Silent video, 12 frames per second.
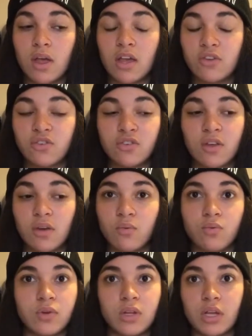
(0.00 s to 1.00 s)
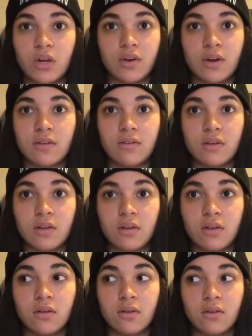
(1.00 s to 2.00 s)
it's just like really crazy
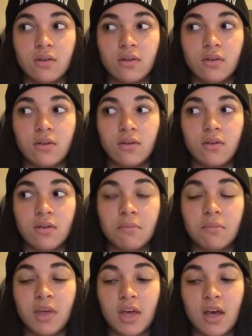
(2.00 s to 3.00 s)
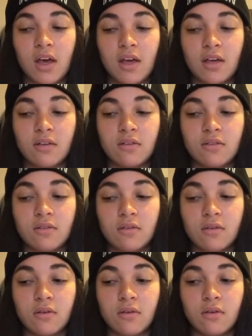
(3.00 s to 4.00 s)
because
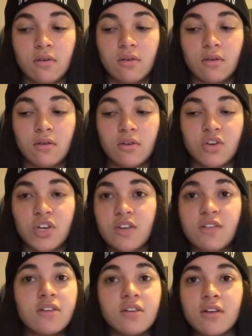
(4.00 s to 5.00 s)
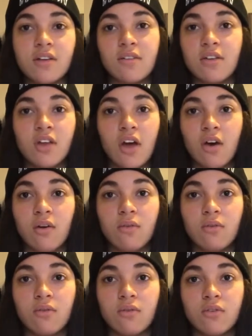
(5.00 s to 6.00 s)
she still doesn't know.
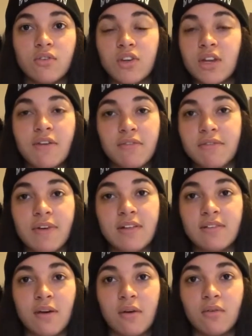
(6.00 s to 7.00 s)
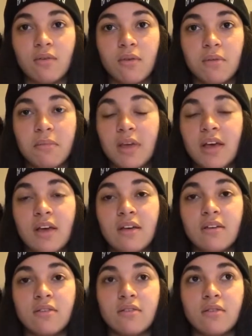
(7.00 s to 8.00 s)
She never finds out
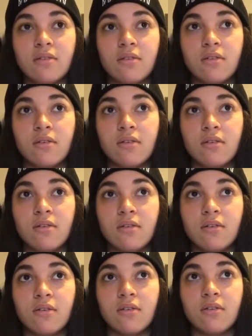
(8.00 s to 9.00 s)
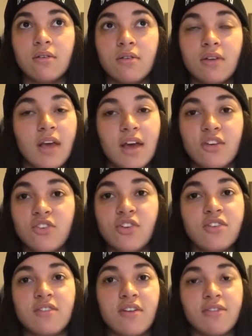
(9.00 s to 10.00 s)
because, yeah, she
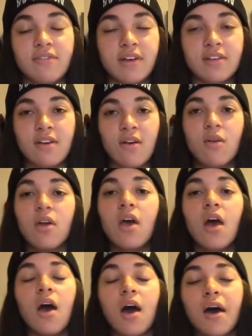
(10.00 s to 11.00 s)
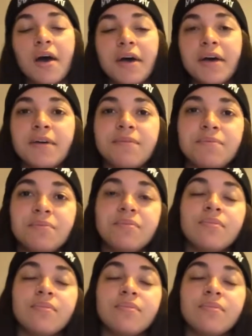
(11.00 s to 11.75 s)
just never finds out. Um,